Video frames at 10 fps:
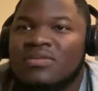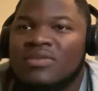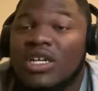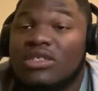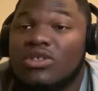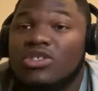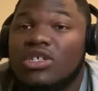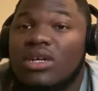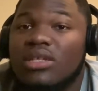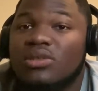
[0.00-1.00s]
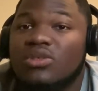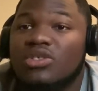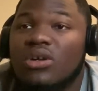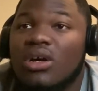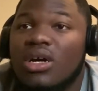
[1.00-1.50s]
I told
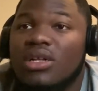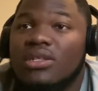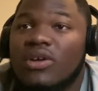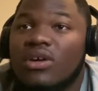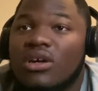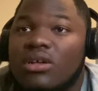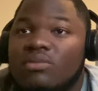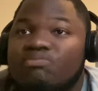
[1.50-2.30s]
y'all, Derek Carr.